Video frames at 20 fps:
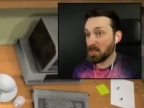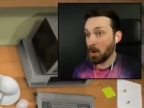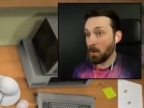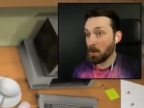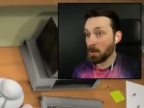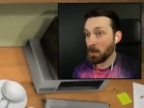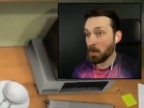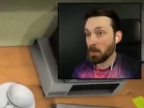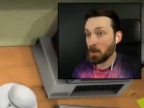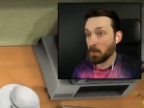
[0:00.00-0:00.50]
No,
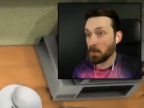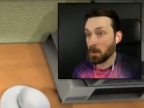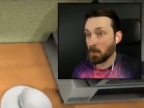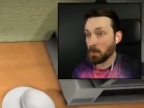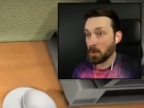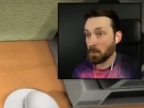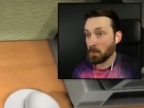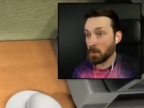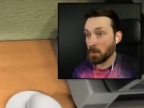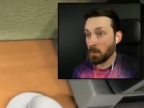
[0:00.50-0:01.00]
no, no, no,
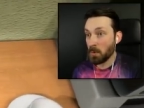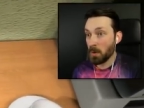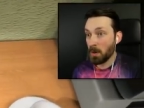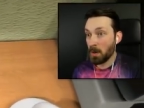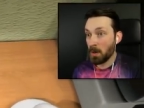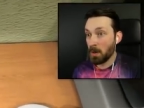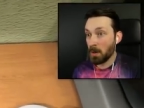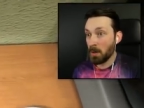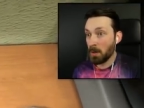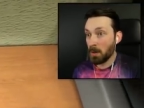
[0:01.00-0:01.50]
no, no.
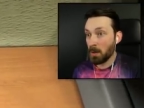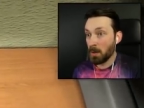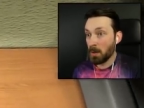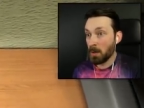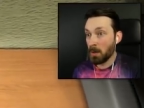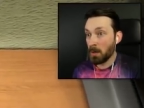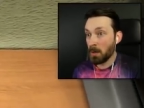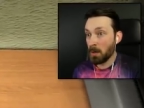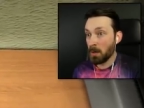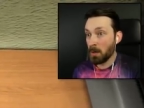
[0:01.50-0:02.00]

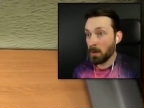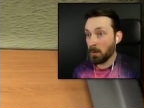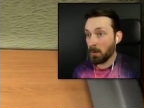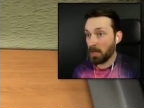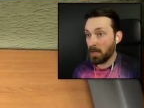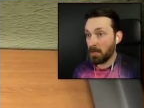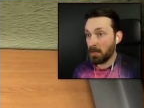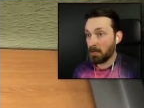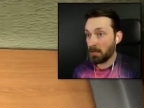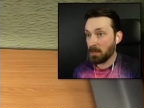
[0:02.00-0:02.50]

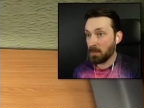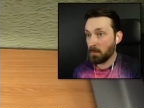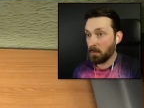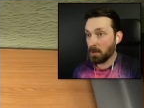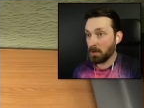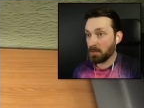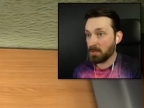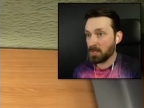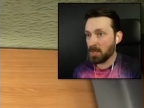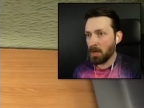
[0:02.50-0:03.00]
Okay, that
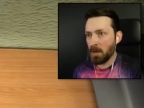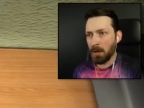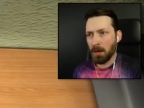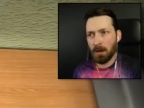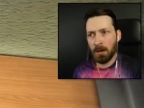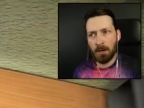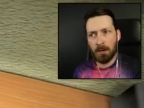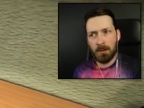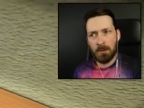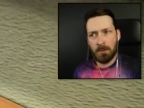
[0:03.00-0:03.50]
works.
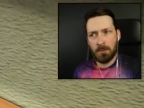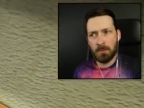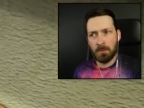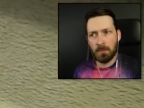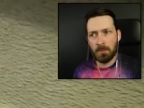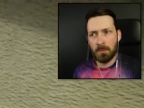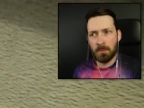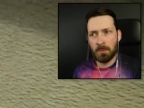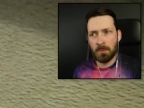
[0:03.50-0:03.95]
Oh,